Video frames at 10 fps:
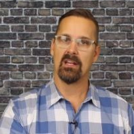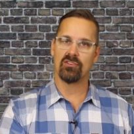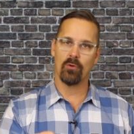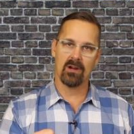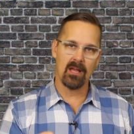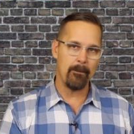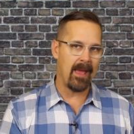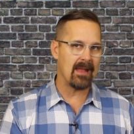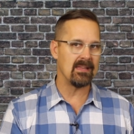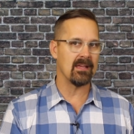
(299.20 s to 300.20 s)
to our
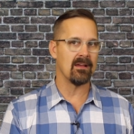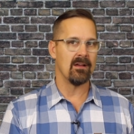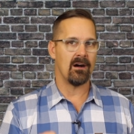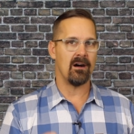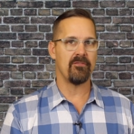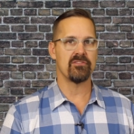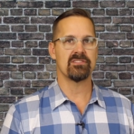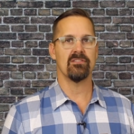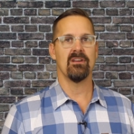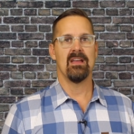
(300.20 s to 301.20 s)
commanding
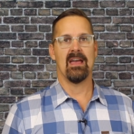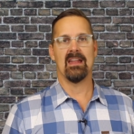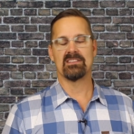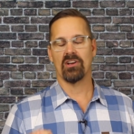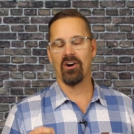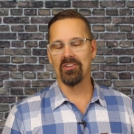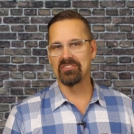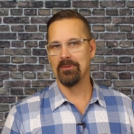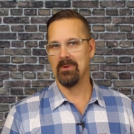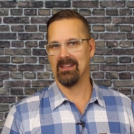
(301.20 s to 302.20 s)
officer. And it's
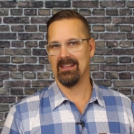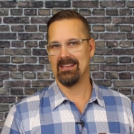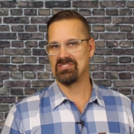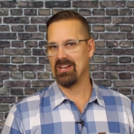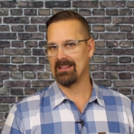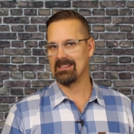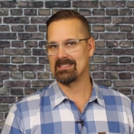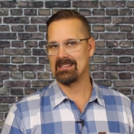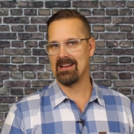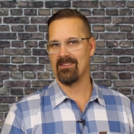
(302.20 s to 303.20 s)
ultimately, check
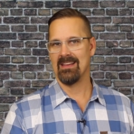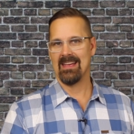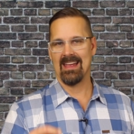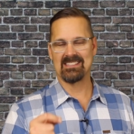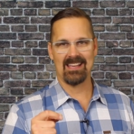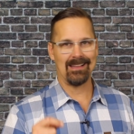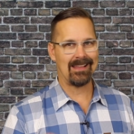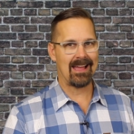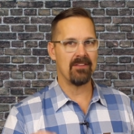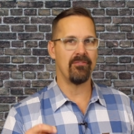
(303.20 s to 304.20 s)
this out, it's a
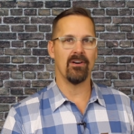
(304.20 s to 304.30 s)
life